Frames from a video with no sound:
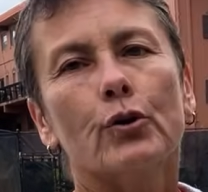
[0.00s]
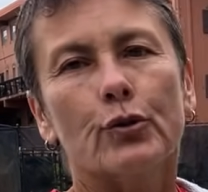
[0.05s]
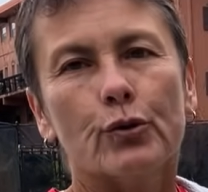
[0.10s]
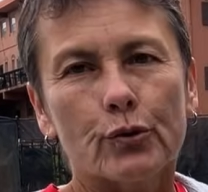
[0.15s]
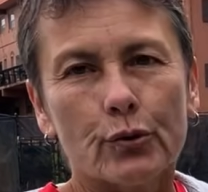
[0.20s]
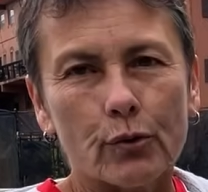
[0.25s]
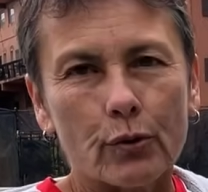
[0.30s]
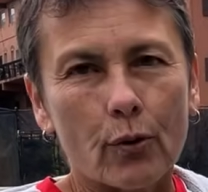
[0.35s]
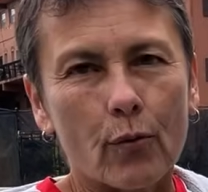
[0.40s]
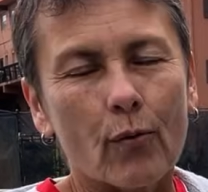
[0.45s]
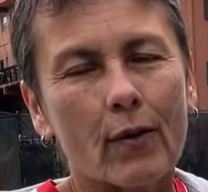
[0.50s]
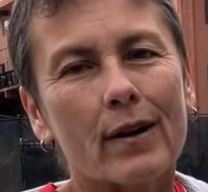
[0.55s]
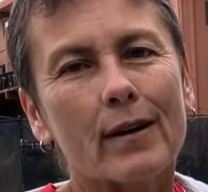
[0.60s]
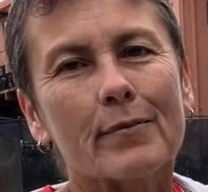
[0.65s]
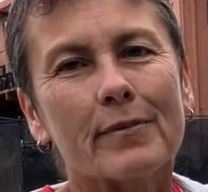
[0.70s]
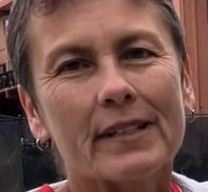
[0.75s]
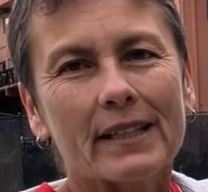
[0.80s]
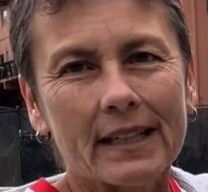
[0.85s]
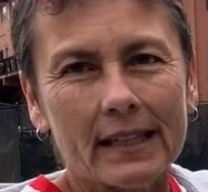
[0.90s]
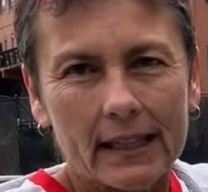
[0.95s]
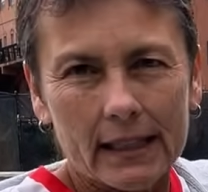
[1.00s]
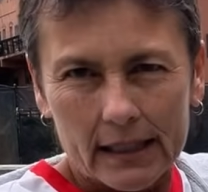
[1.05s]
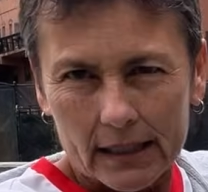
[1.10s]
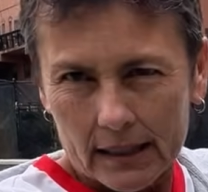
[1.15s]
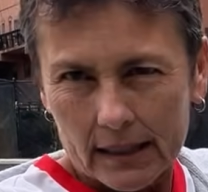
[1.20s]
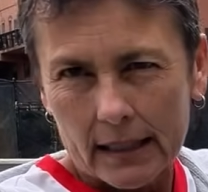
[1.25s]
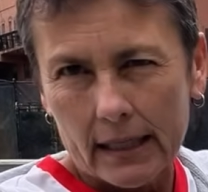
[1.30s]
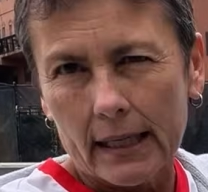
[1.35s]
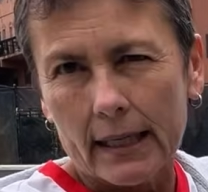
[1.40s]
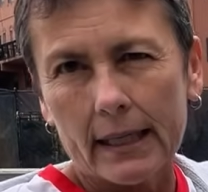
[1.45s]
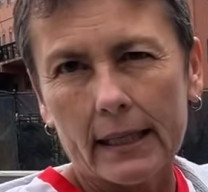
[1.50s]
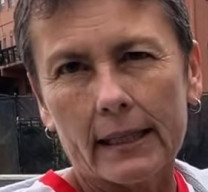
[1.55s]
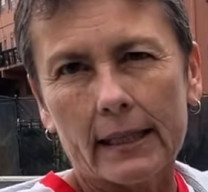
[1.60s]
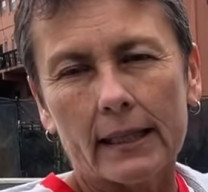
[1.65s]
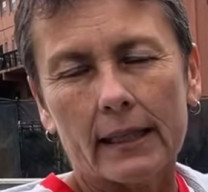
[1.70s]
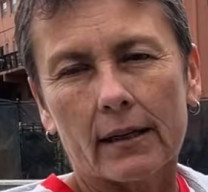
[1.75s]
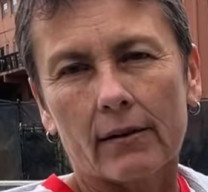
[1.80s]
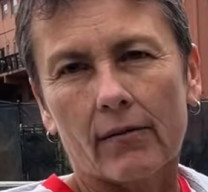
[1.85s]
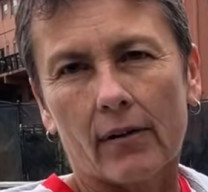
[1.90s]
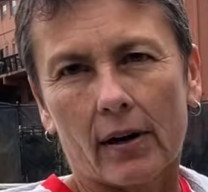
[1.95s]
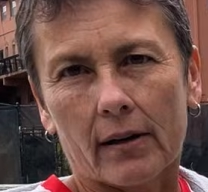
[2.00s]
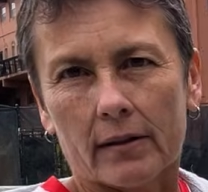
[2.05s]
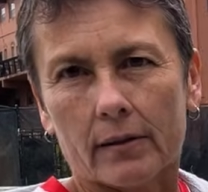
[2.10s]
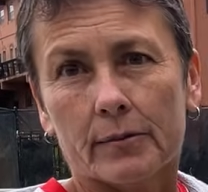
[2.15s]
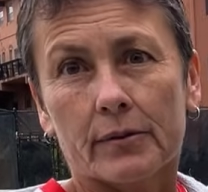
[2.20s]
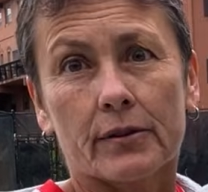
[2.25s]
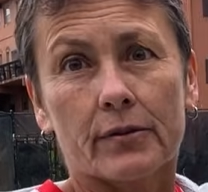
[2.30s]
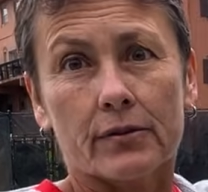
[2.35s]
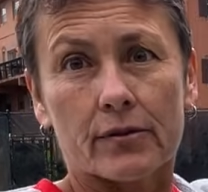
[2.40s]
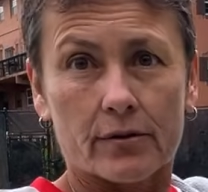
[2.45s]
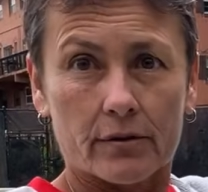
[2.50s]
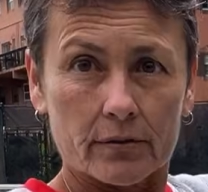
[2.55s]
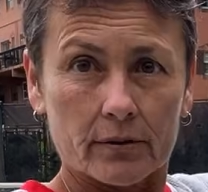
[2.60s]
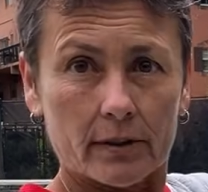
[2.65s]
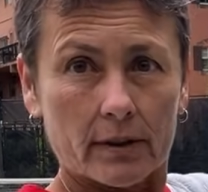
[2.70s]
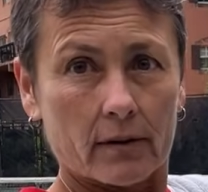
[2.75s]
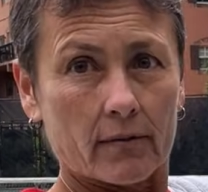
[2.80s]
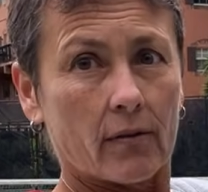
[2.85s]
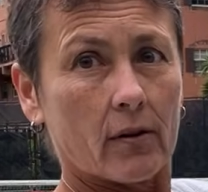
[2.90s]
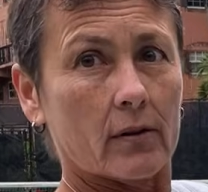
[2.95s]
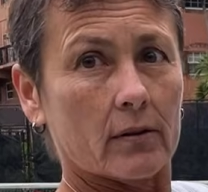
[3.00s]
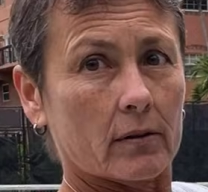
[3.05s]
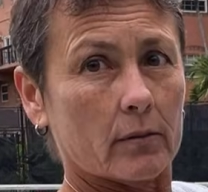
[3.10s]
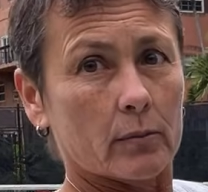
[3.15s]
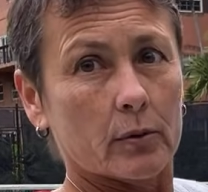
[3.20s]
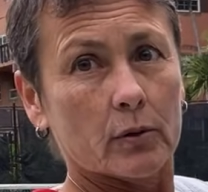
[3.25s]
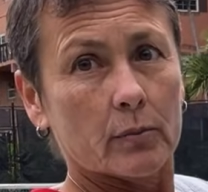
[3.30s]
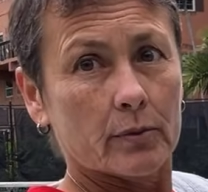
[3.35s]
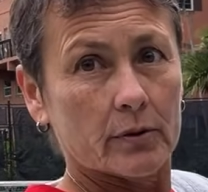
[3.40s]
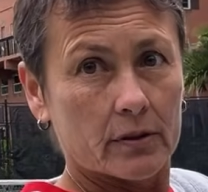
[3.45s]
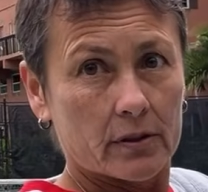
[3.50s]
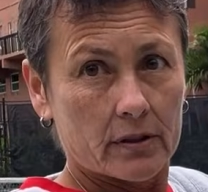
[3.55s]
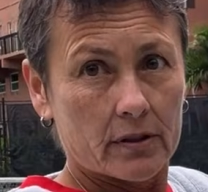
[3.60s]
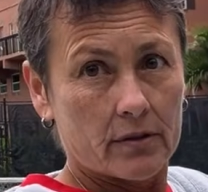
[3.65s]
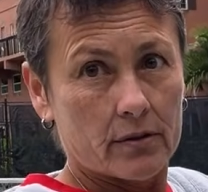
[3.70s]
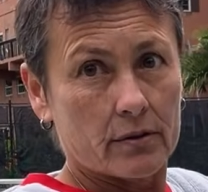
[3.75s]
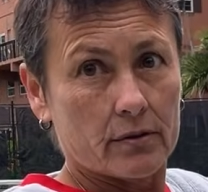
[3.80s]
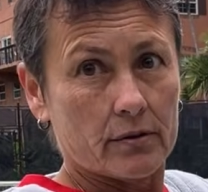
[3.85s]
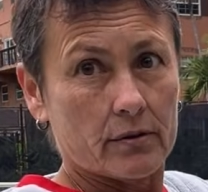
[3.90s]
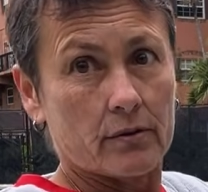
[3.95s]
you don't want to be hitting a volley because you're in a vulnerable position.